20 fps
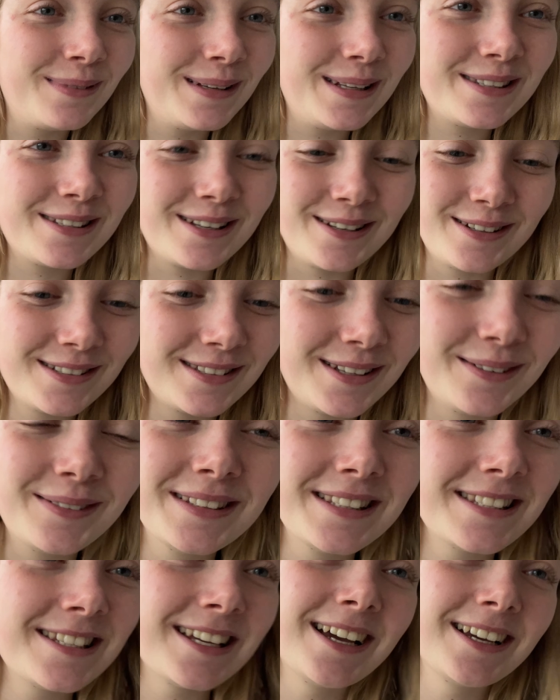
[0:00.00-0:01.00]
sew, because I
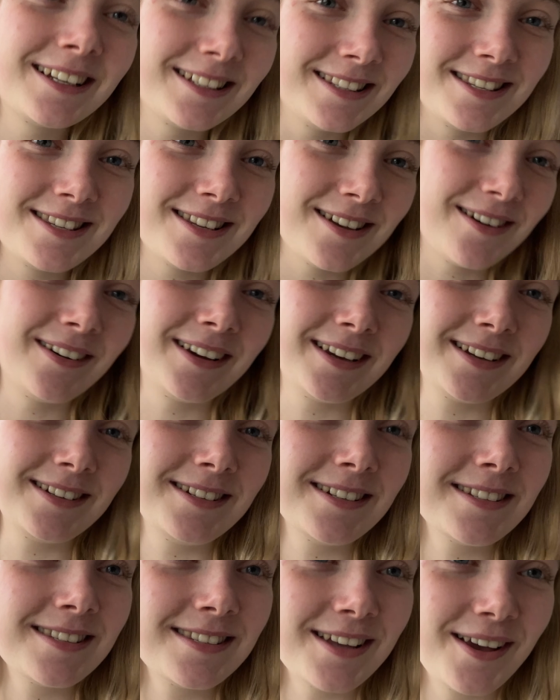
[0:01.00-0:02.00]
wouldn't say I can sew, I can
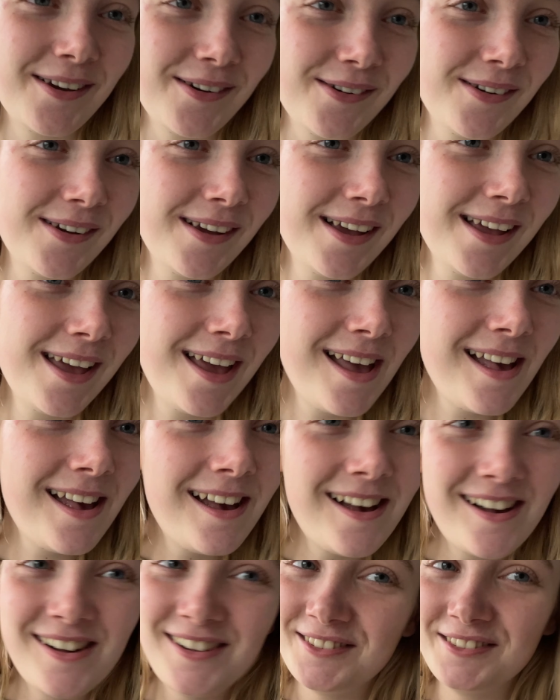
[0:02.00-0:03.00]
just sew
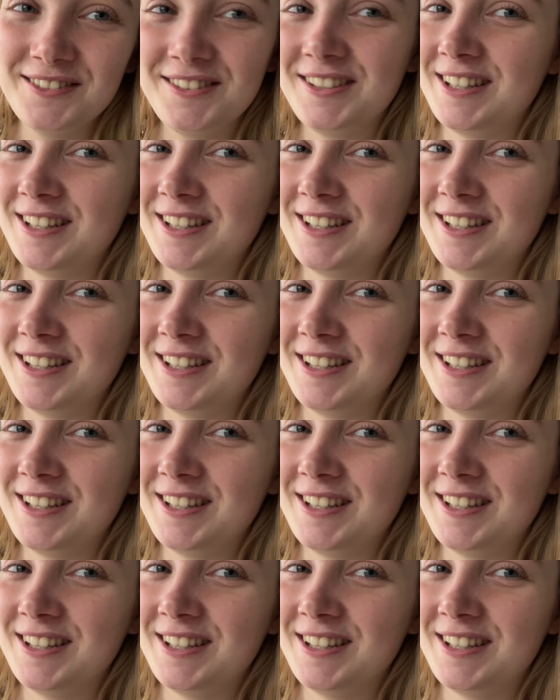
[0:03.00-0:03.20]
onto